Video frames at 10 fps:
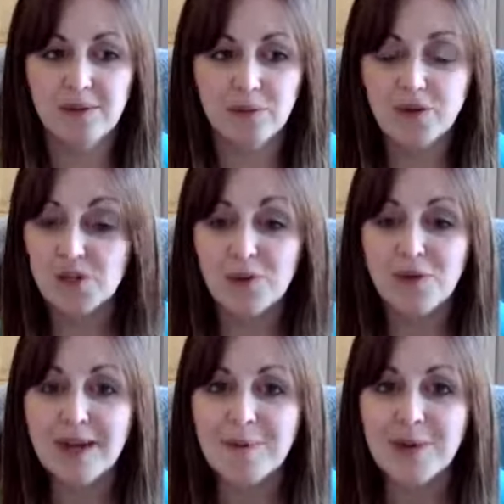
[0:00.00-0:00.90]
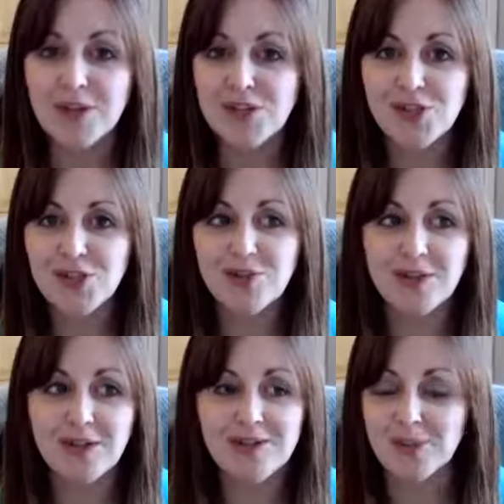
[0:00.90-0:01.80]
well, don't worry, because you
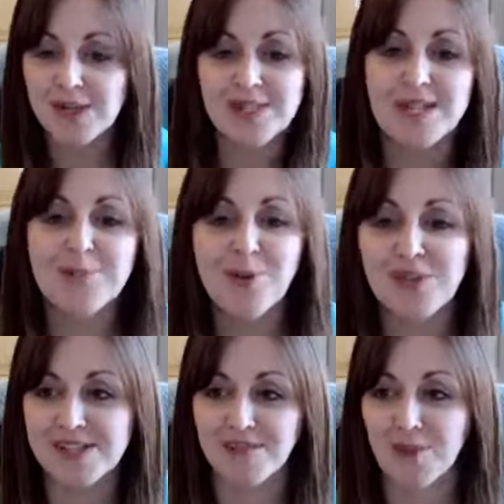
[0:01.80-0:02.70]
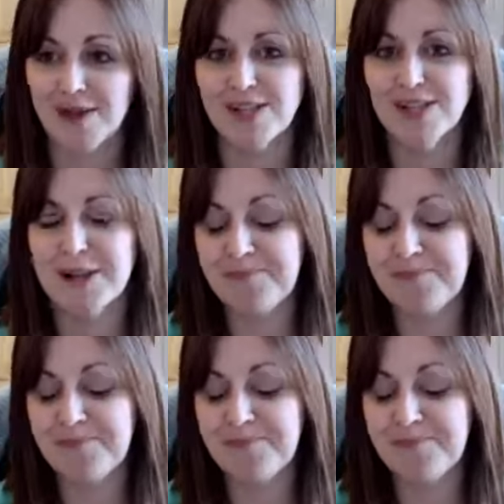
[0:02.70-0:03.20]
can do it in 6 months if you wanted to.